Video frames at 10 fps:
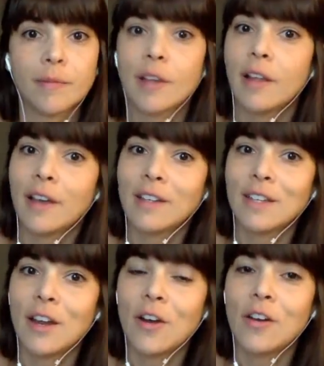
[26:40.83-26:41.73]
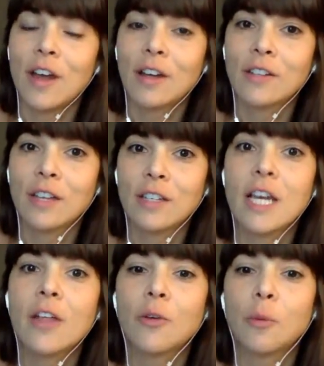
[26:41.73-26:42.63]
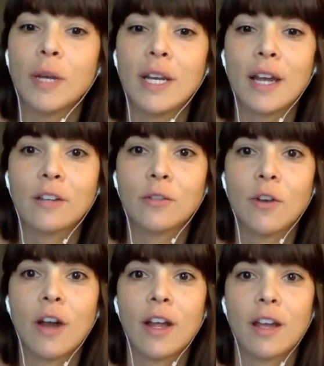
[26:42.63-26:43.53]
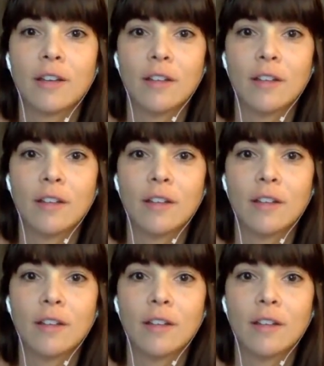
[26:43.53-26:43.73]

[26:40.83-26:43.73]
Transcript: Like I said, our next get-together will be next Friday,